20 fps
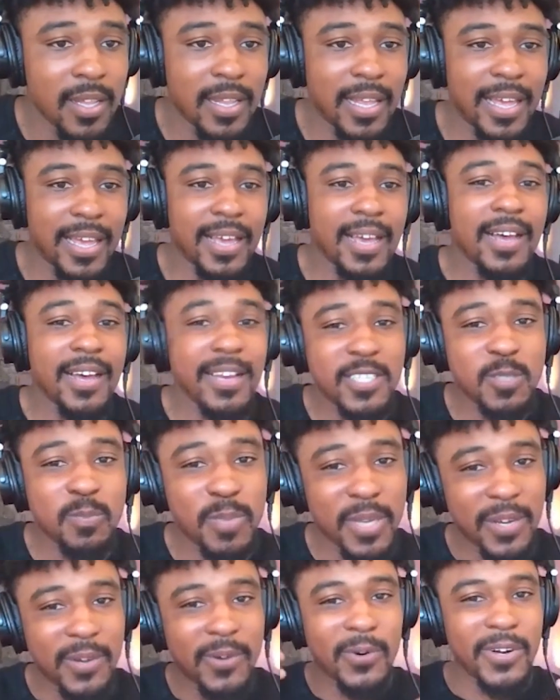Like us
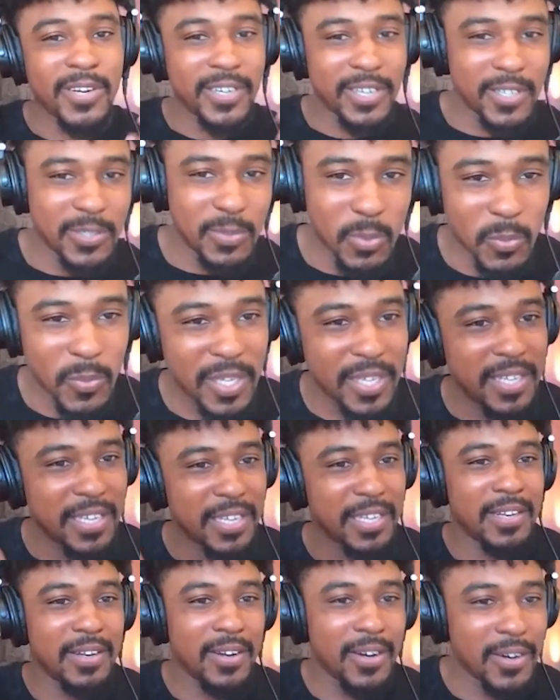Bitcoiners, when we
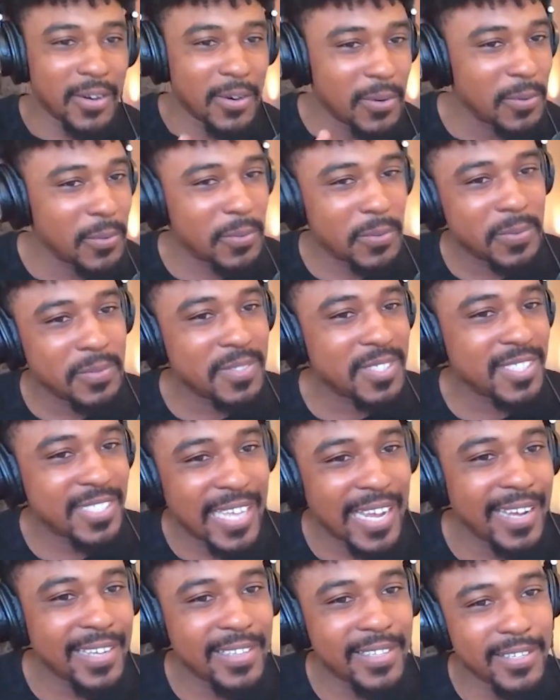get in our own
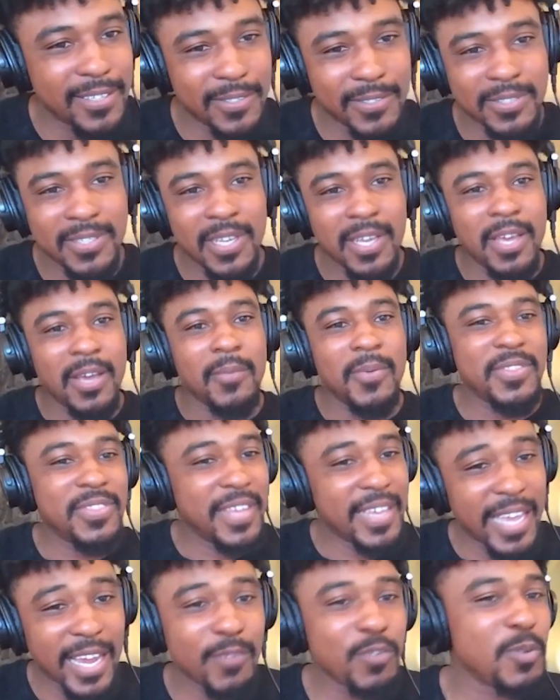silos, we
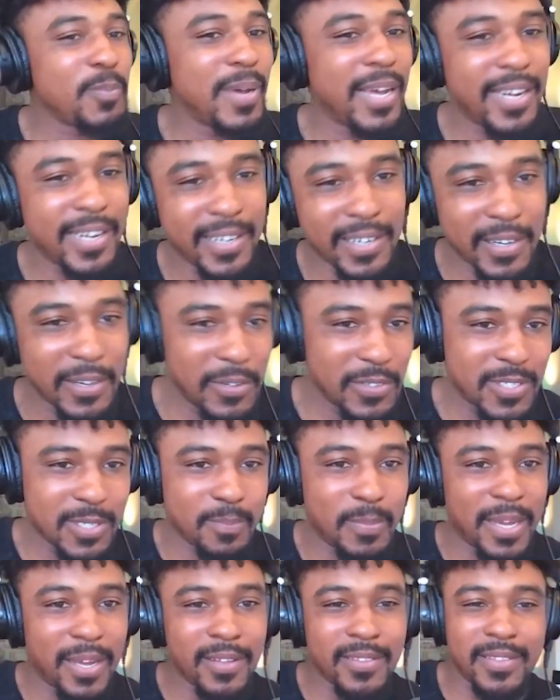think everybody knows
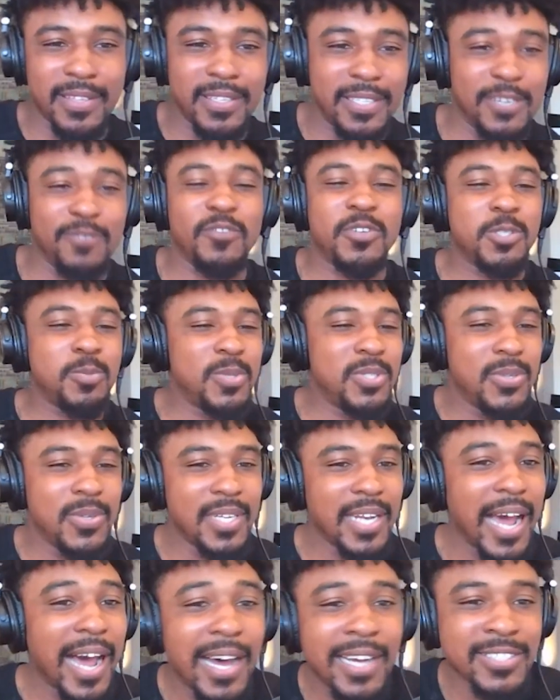about the difference
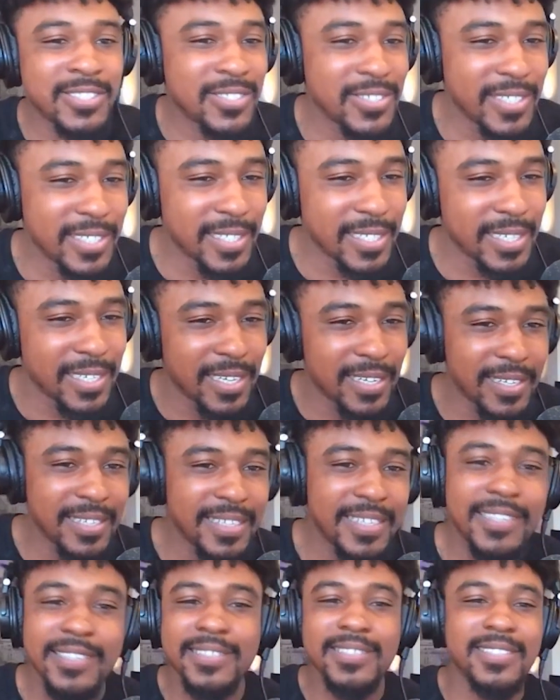between Austrian and
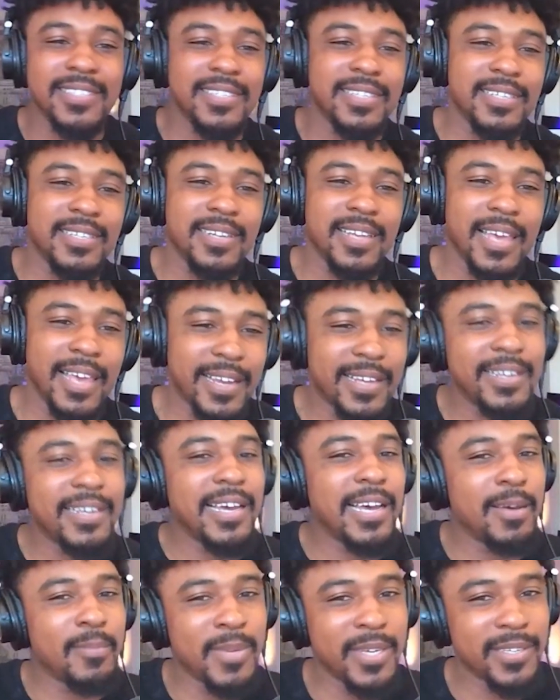Keynesian
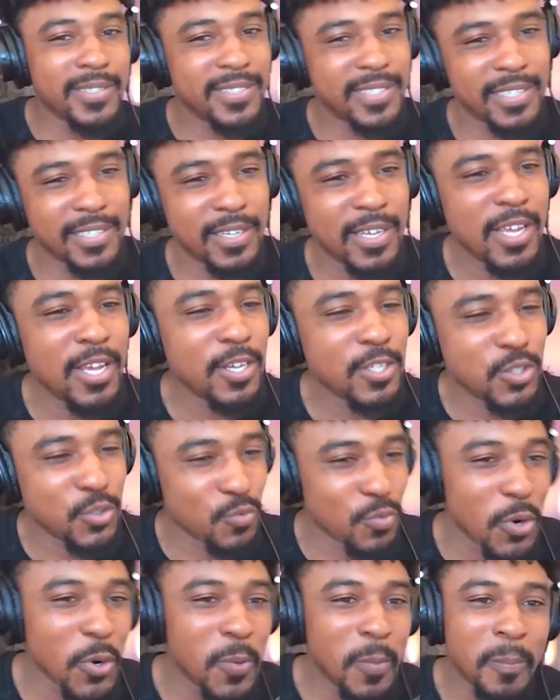economics and
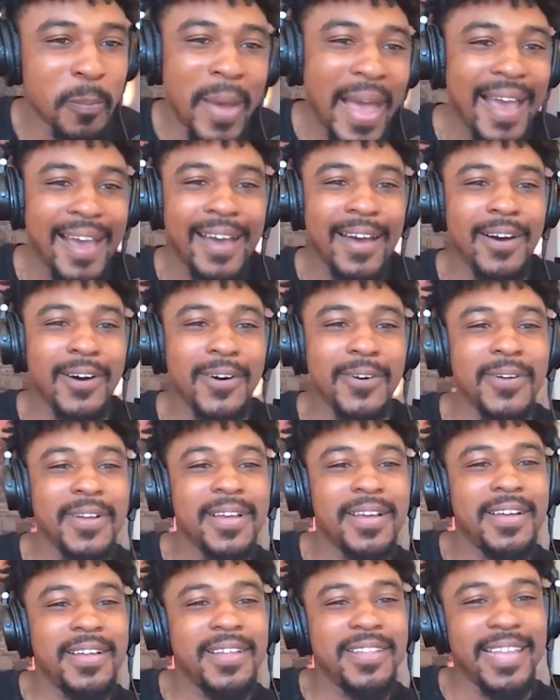Jerome Powell,
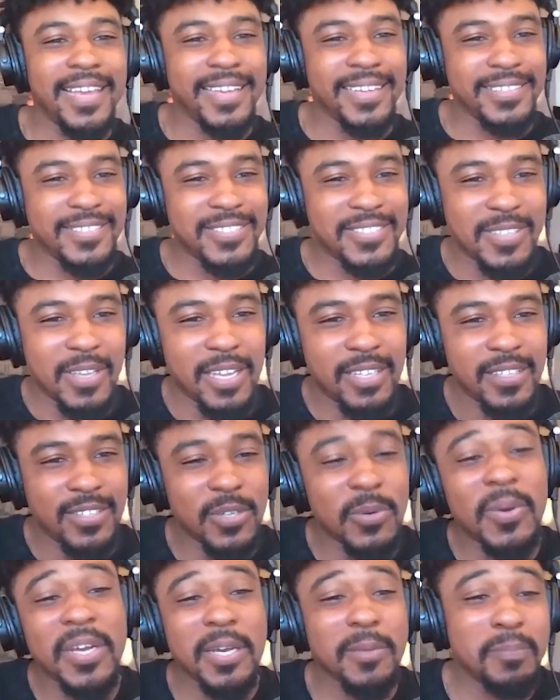like
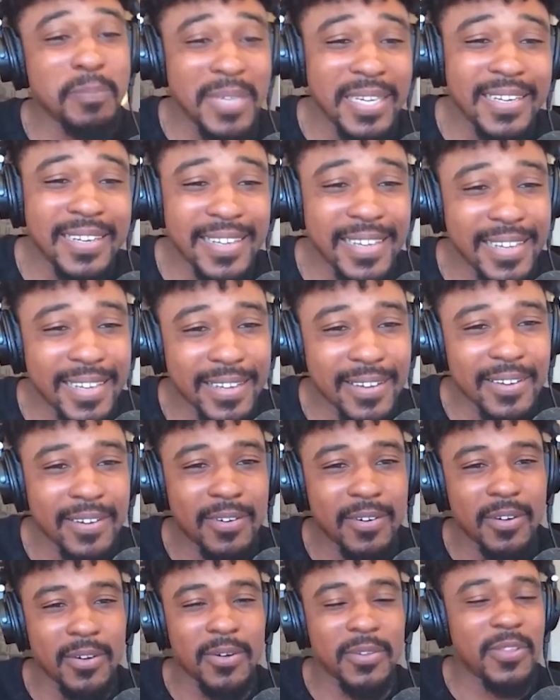doing a meeting
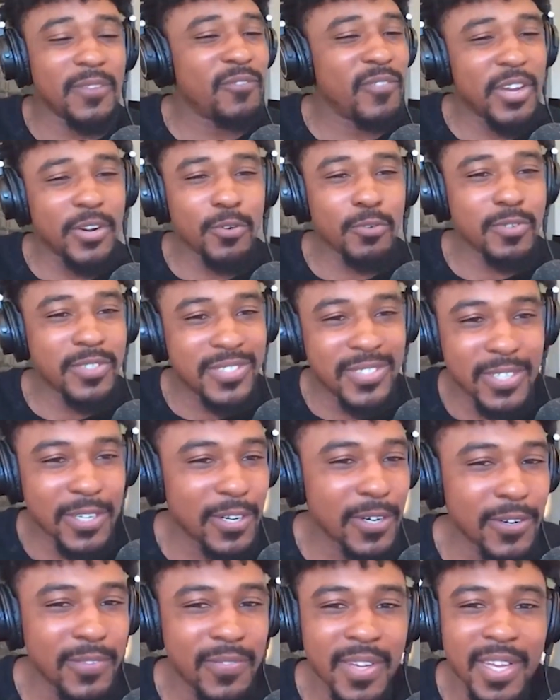on the Federal
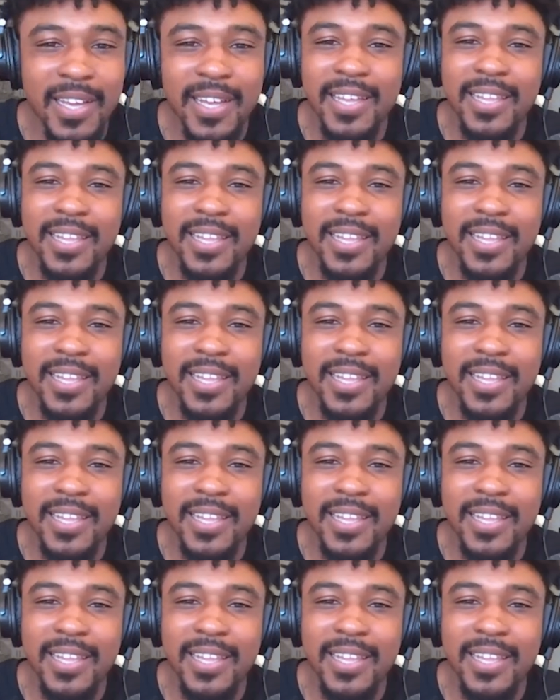Reserve.